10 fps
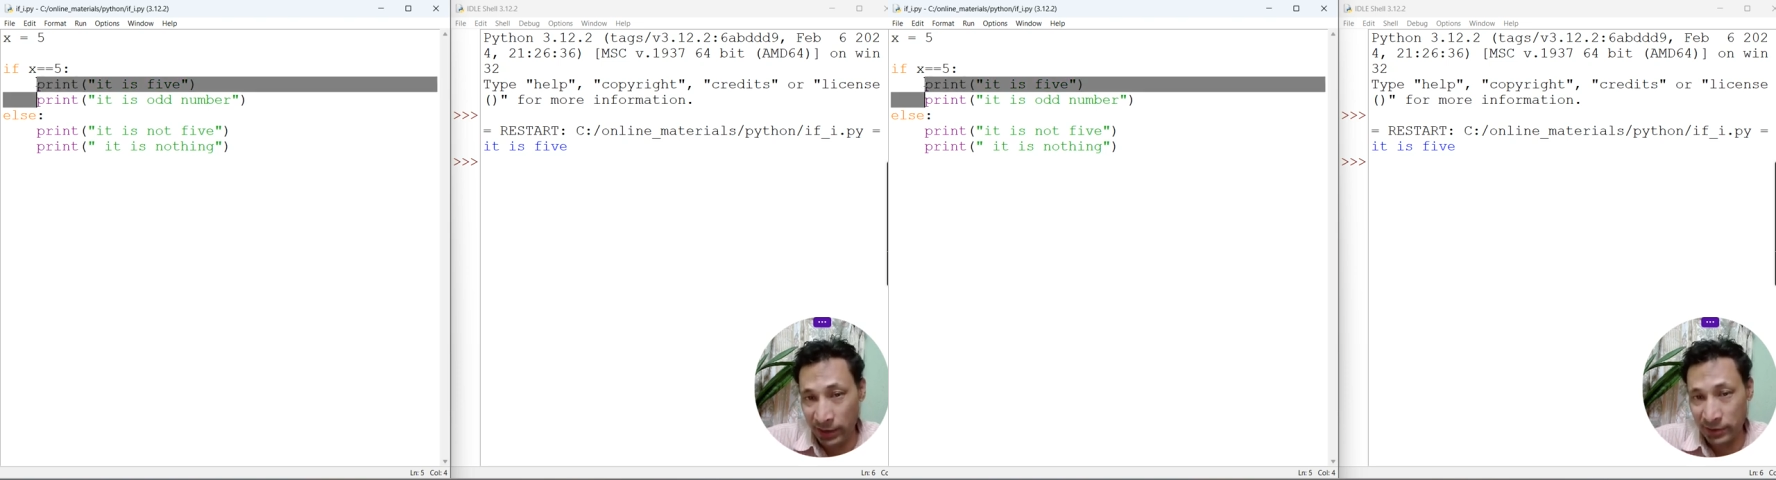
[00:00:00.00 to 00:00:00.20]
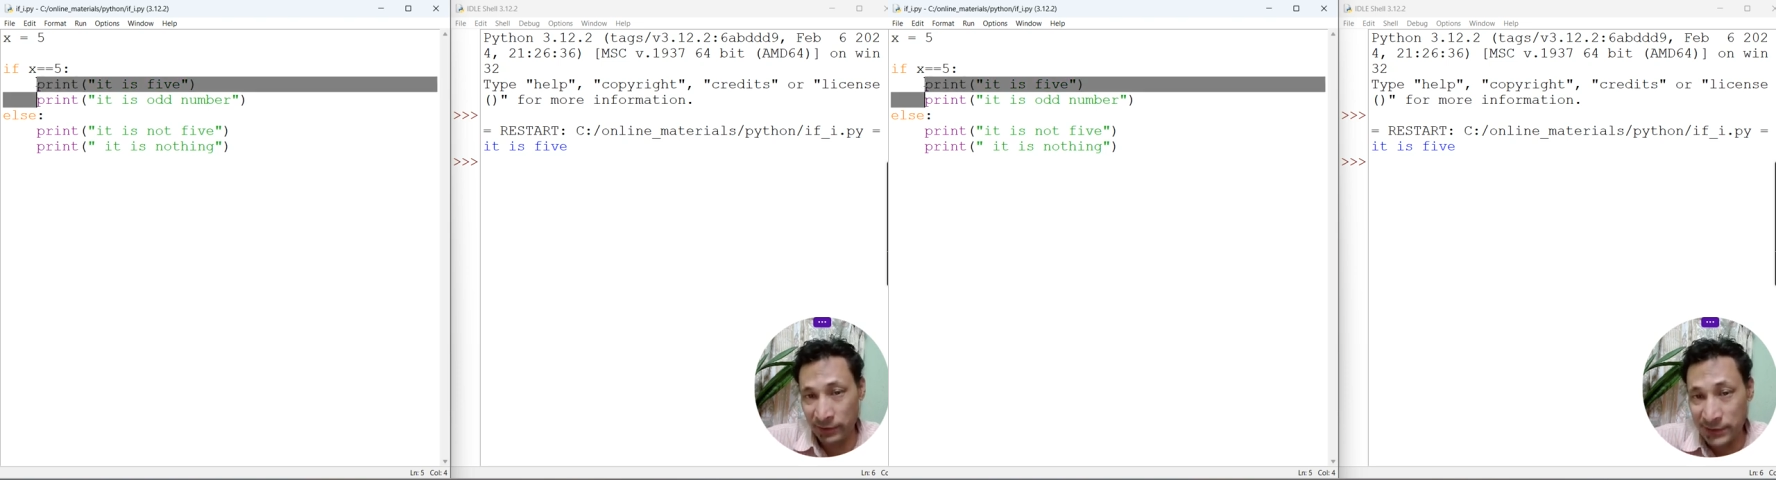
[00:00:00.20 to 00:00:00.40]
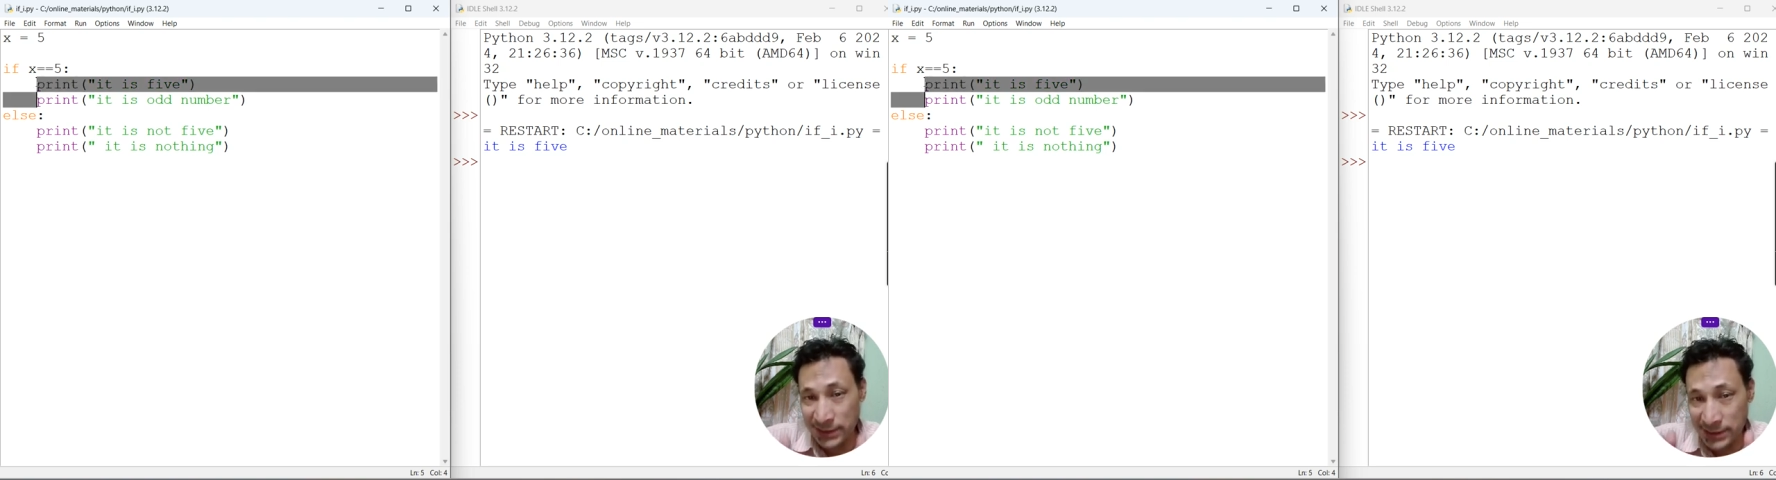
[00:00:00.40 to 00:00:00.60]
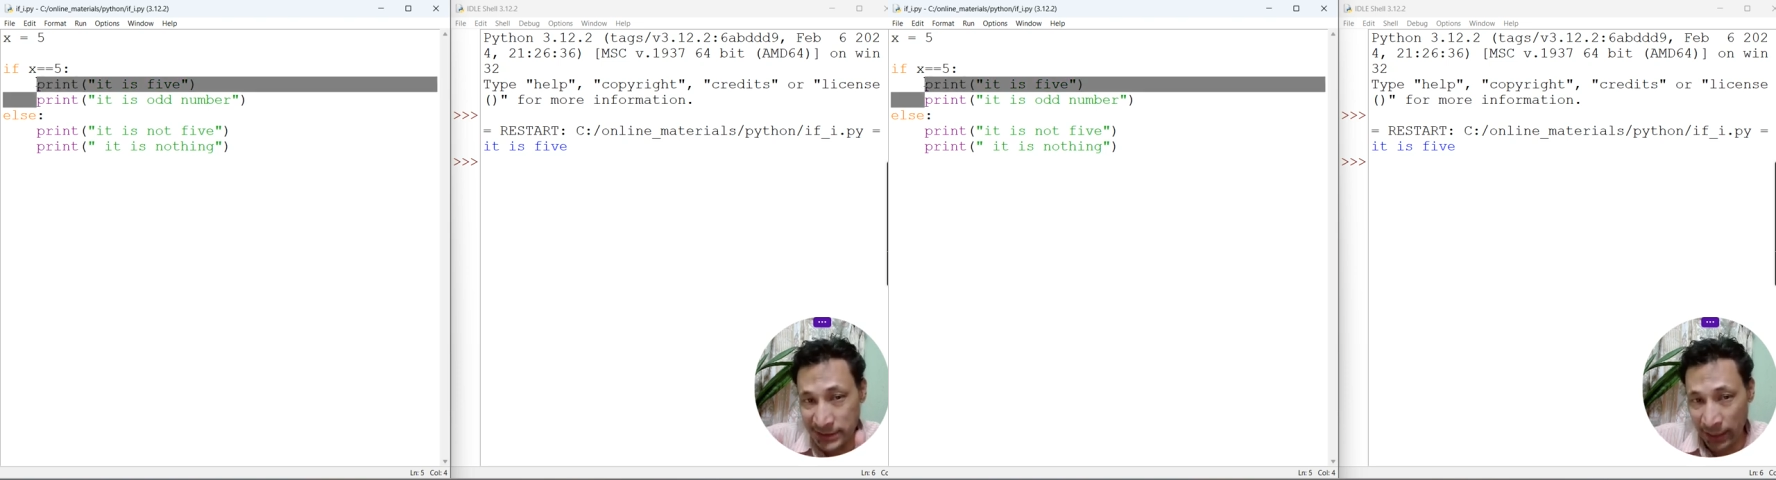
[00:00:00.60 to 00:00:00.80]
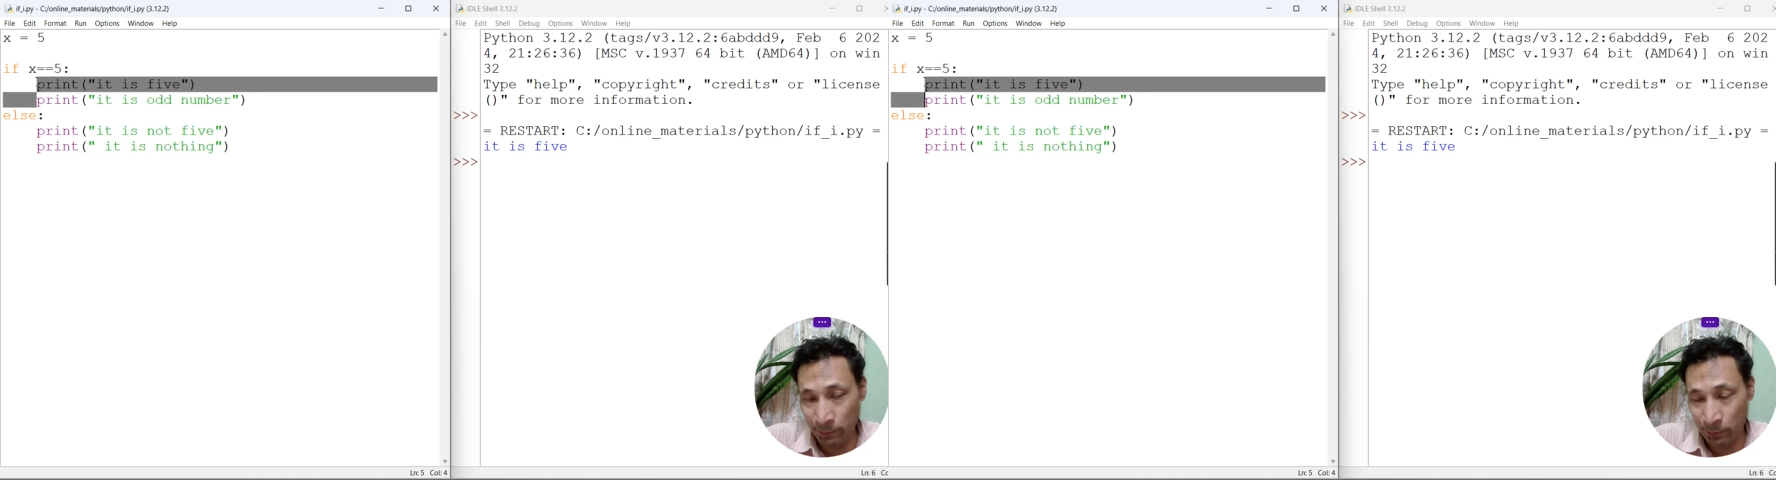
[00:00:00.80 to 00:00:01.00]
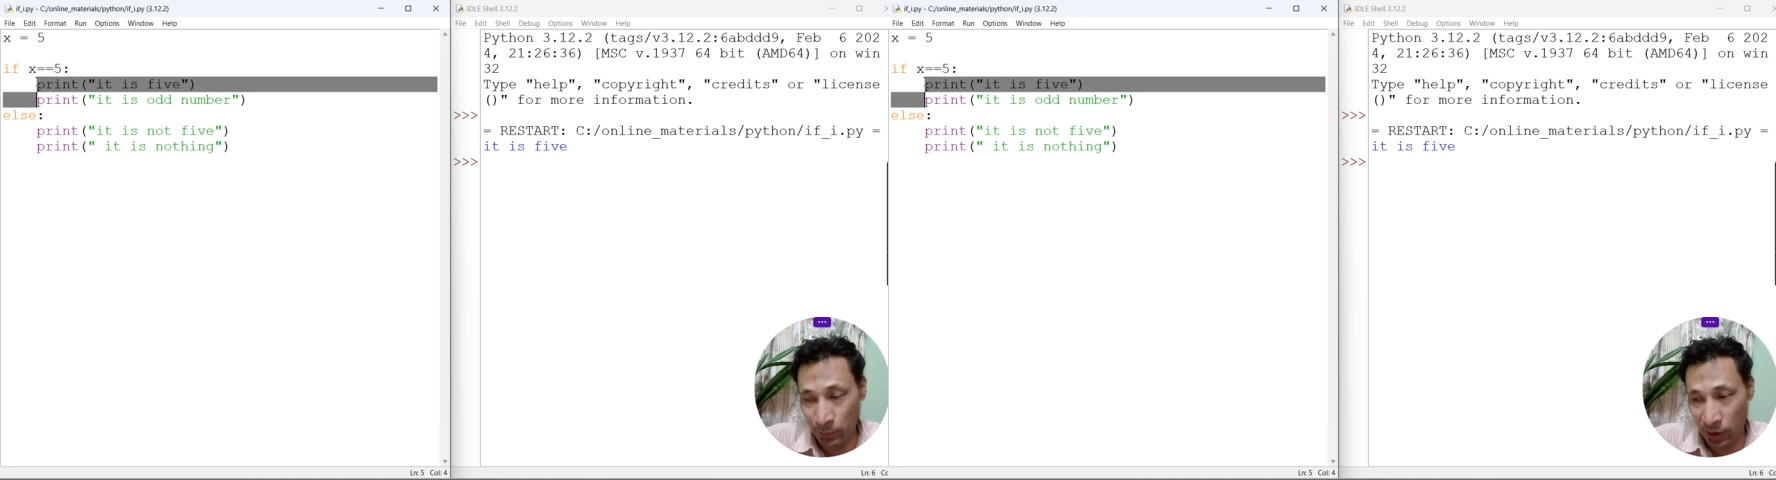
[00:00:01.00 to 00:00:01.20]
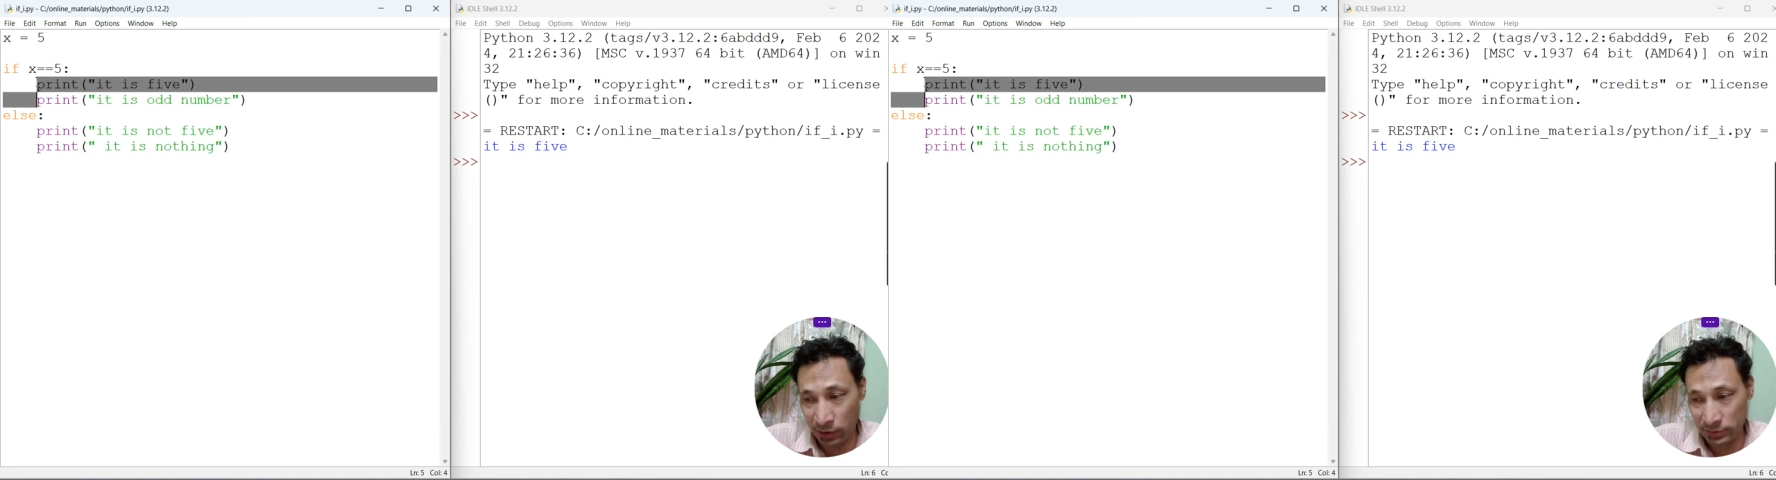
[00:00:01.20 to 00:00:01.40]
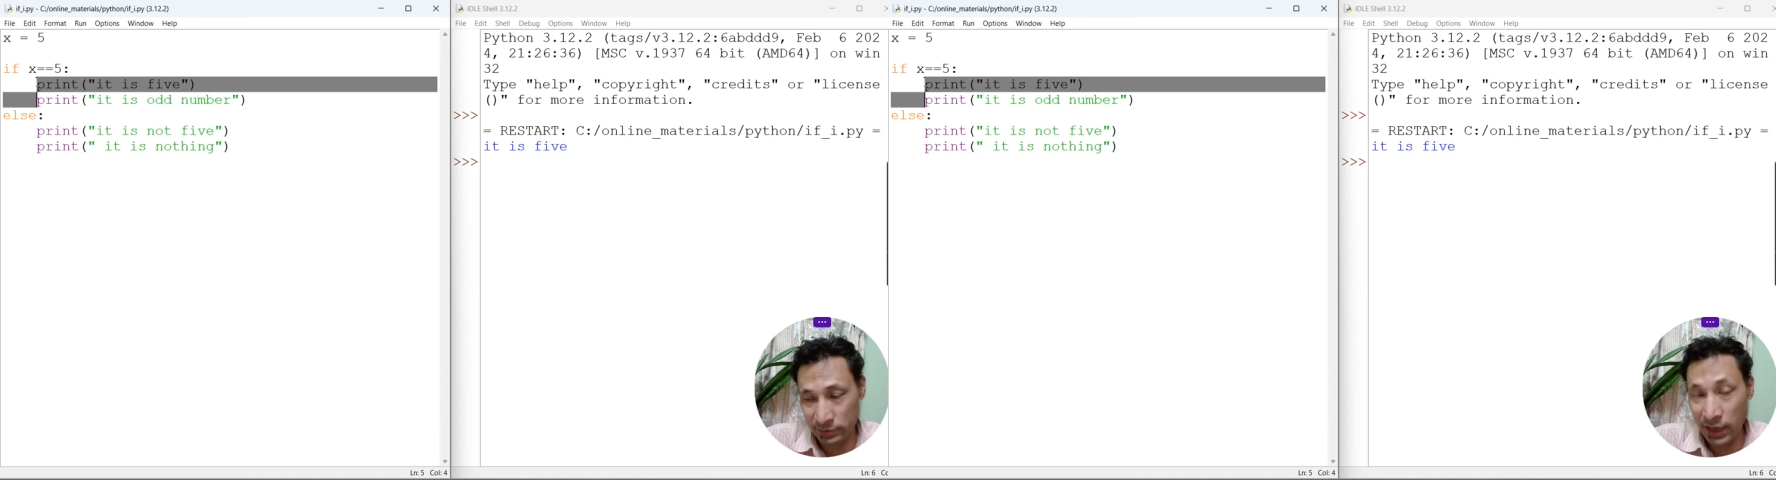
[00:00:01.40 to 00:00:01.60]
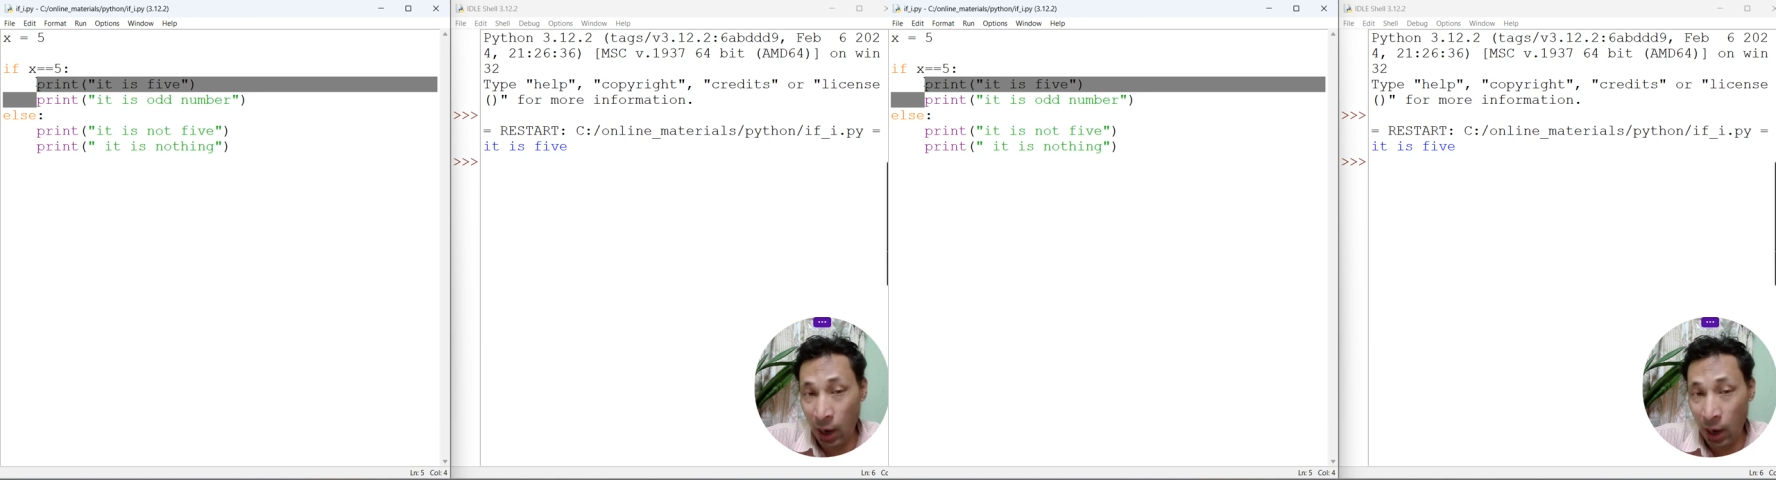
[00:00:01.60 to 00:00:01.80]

part of the same block.